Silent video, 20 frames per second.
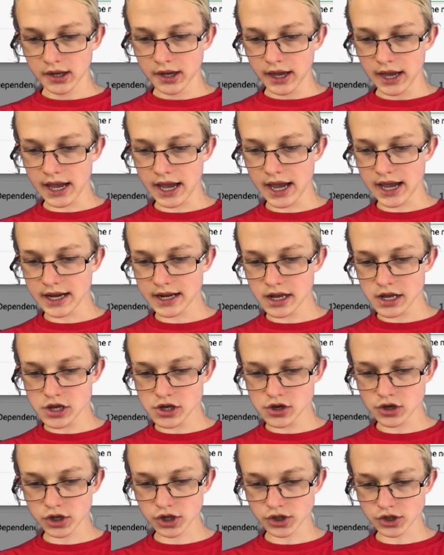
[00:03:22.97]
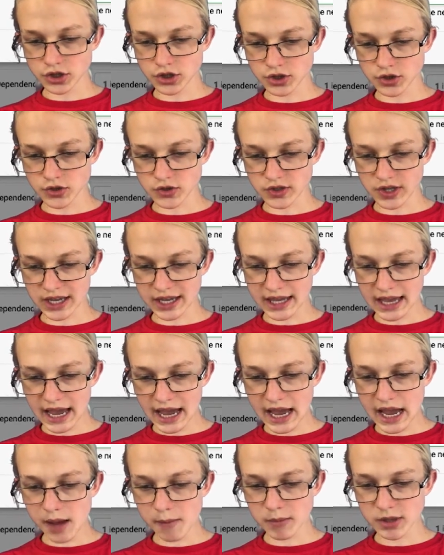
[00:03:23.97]
And you can choose
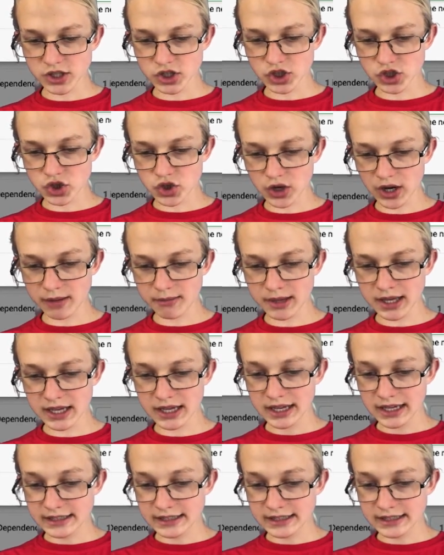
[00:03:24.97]
game, streaming,